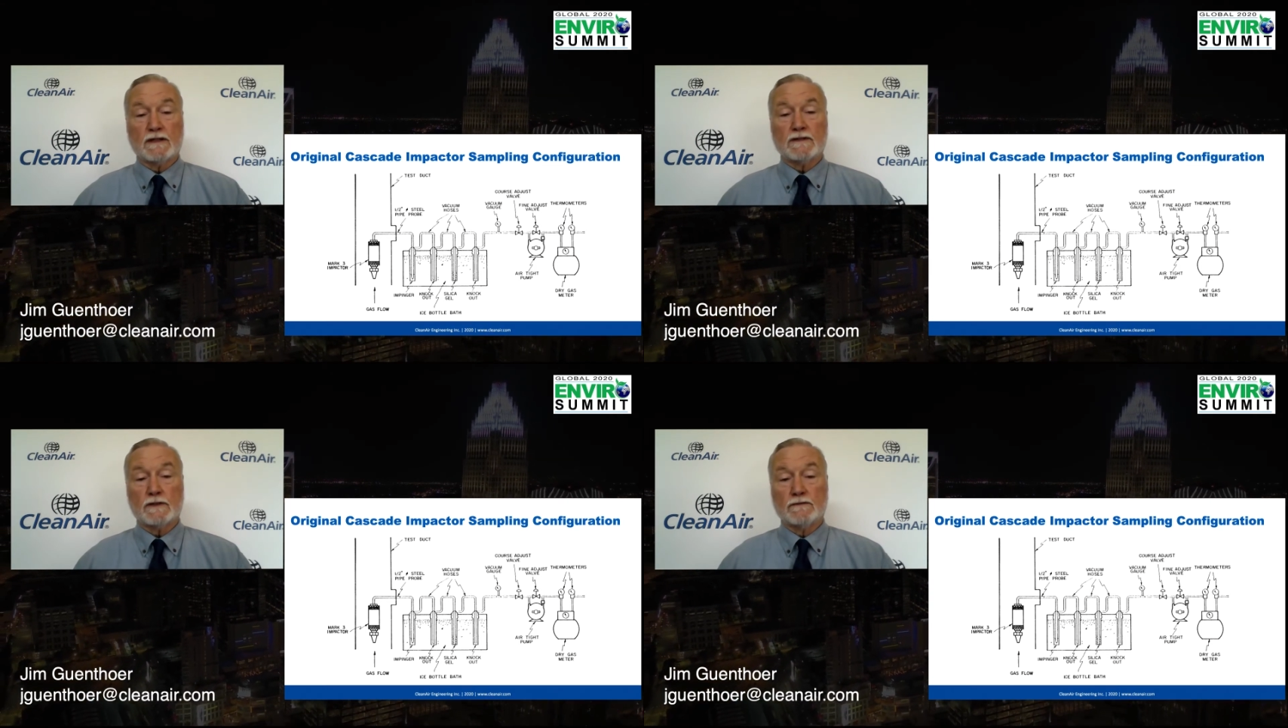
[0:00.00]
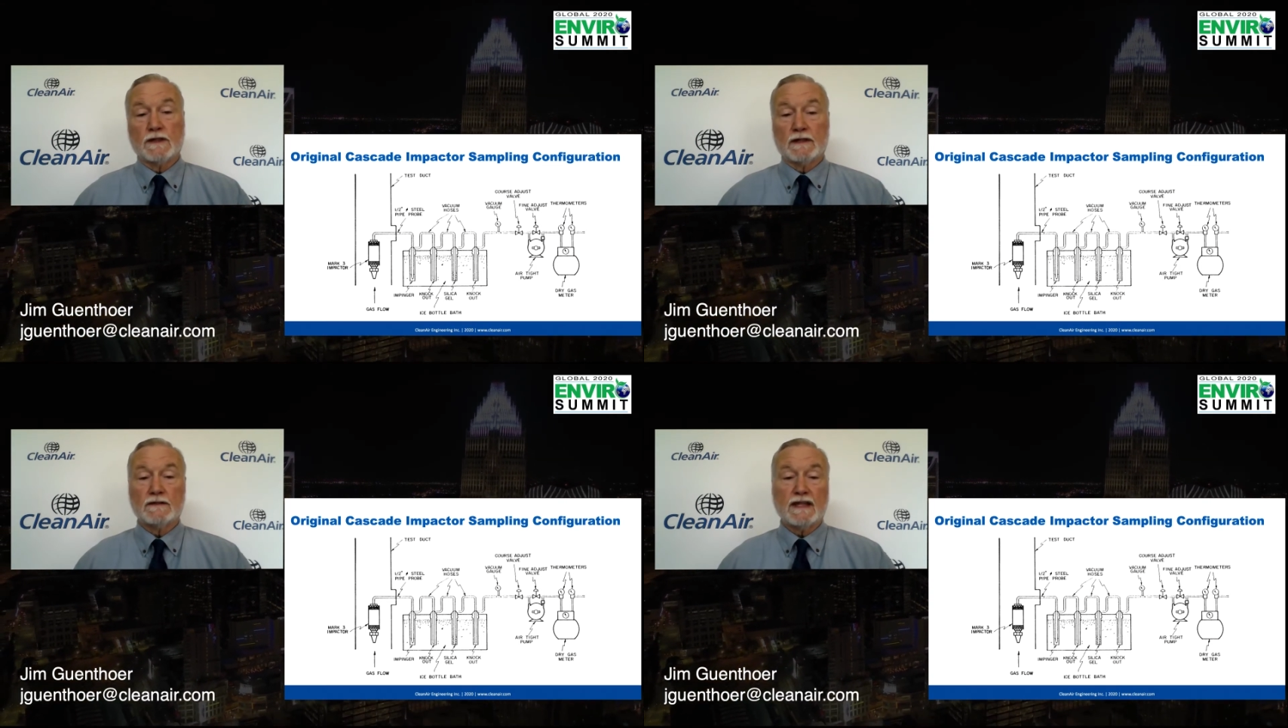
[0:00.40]
this who've
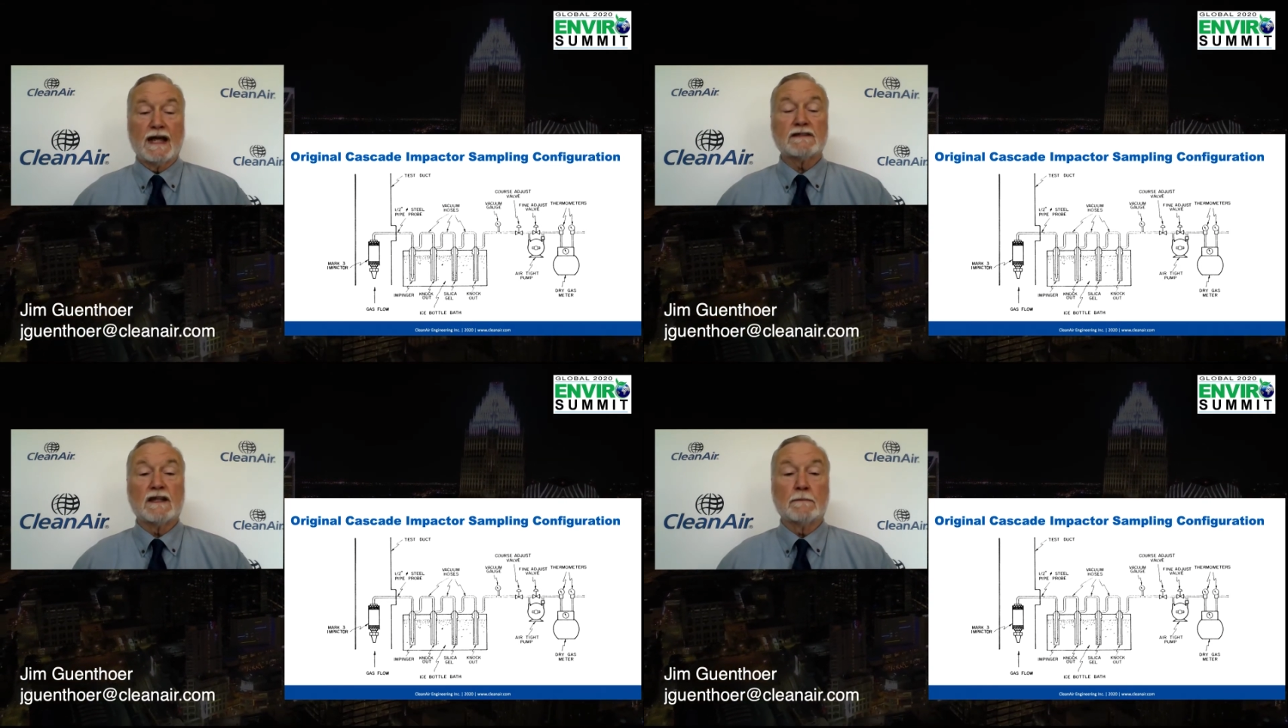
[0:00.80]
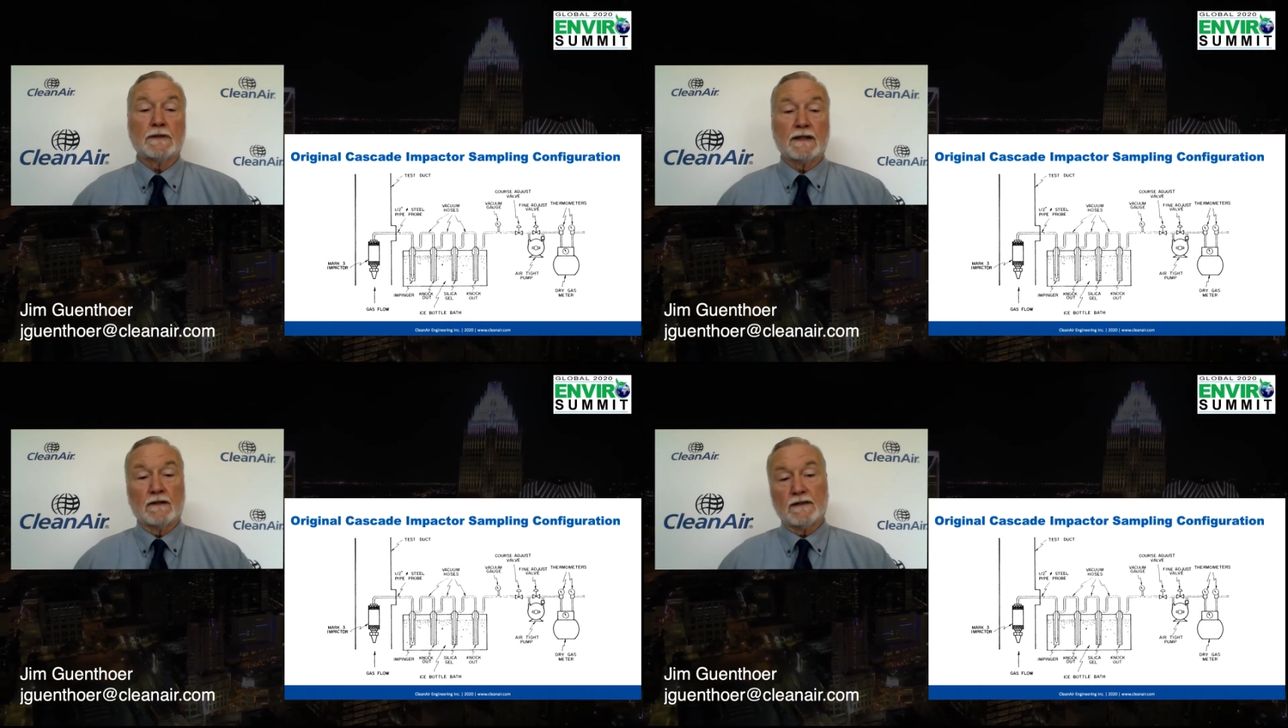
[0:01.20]
done stack
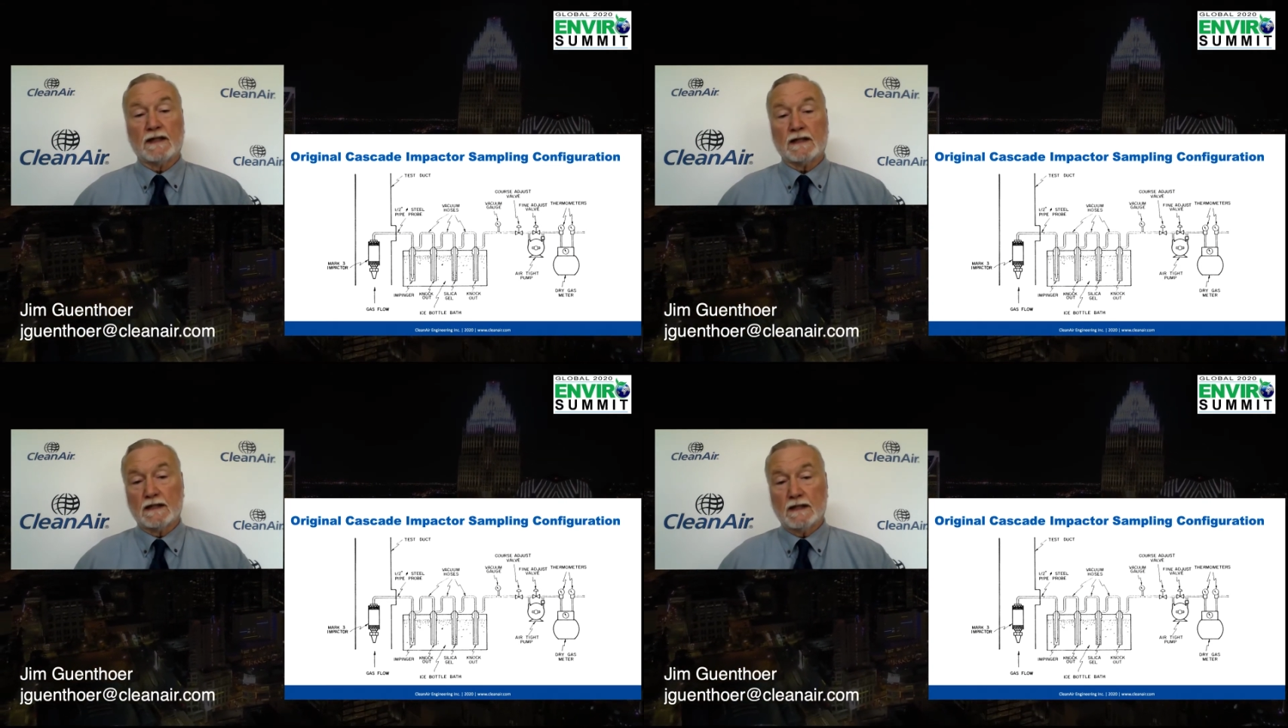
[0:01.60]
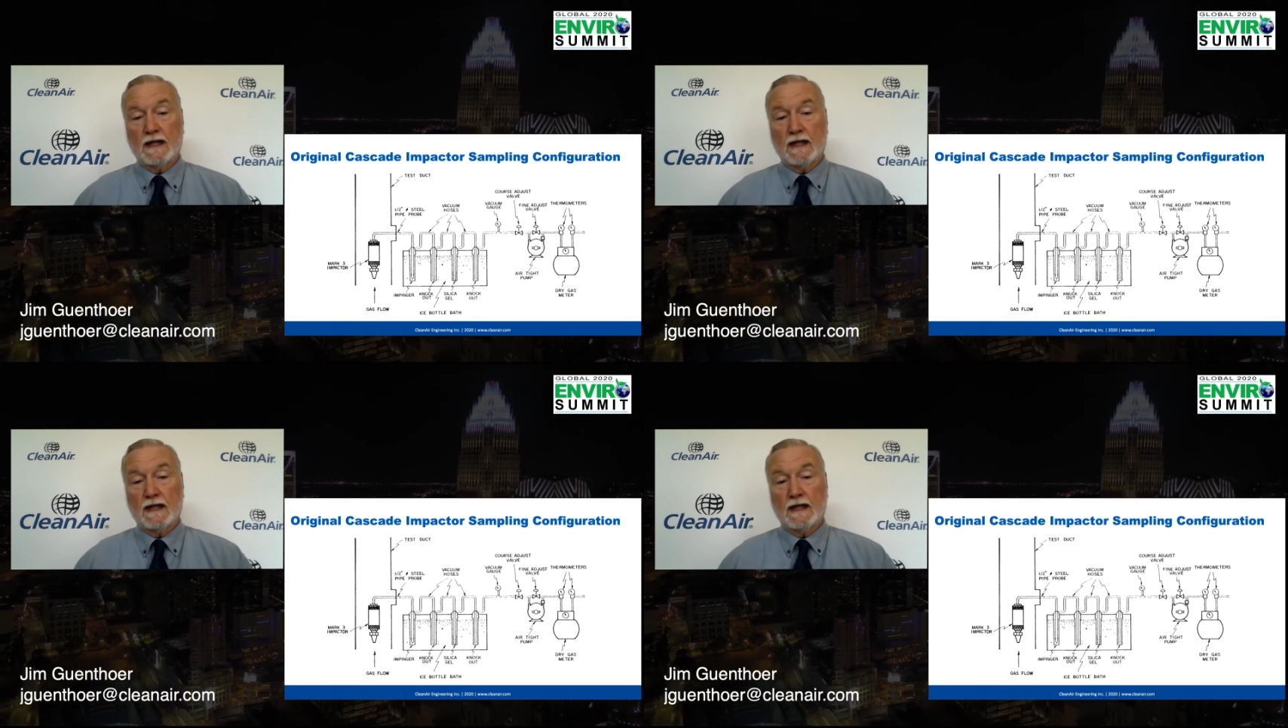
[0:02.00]
sampling are thinking,